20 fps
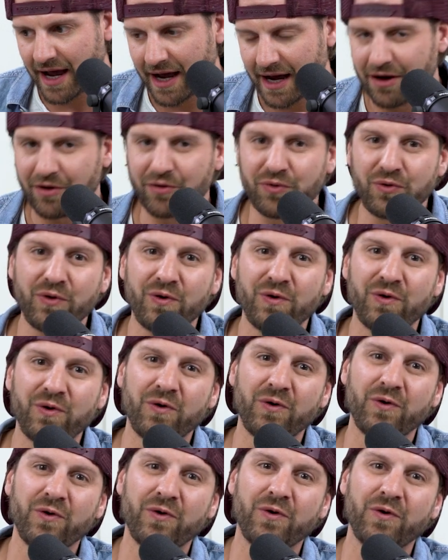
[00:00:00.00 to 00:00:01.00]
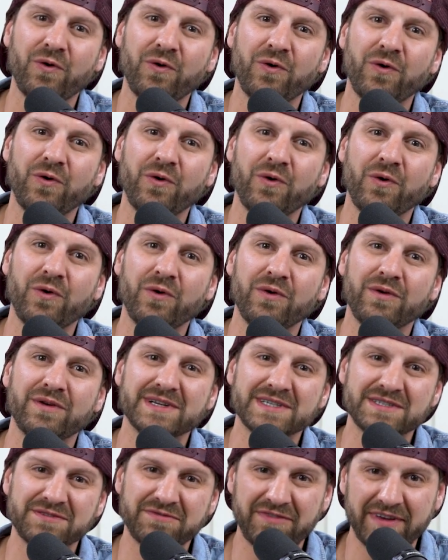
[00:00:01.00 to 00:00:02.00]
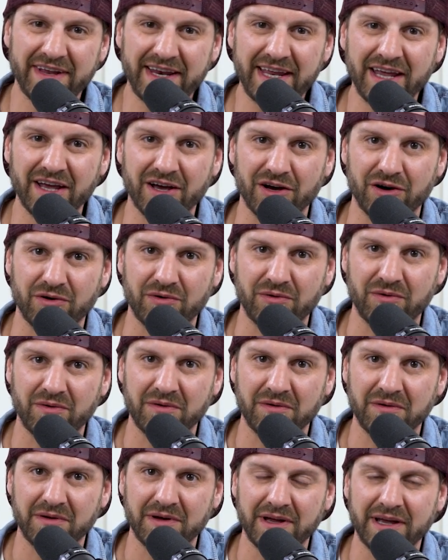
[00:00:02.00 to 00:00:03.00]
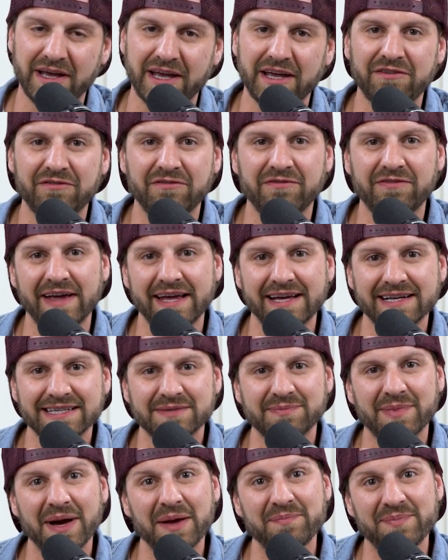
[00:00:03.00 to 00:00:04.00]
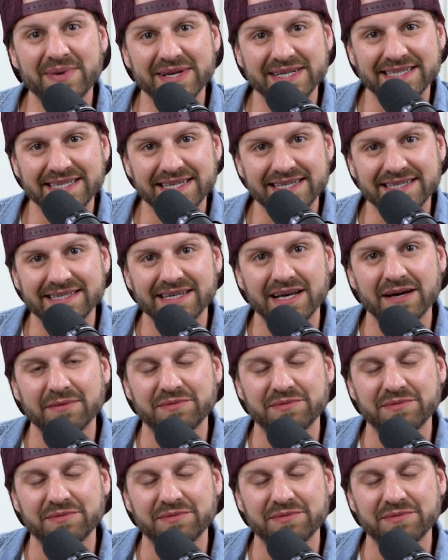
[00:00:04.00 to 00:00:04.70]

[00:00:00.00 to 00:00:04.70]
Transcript: How does video advance my business